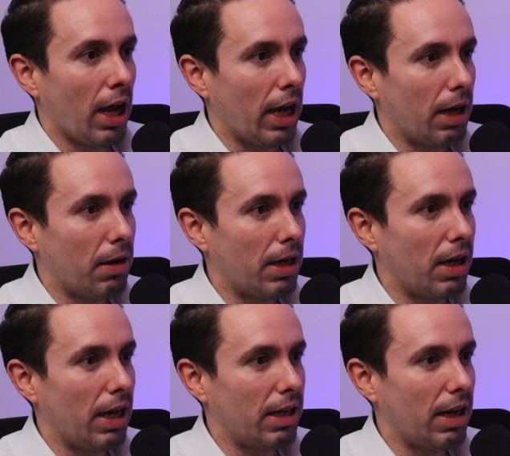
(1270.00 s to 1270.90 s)

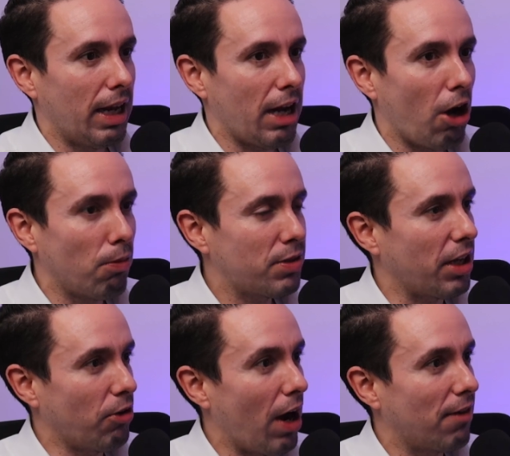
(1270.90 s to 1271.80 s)
It helps
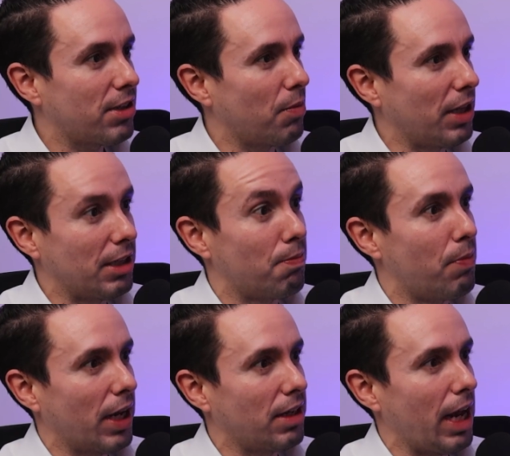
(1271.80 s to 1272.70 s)
that you have some of these big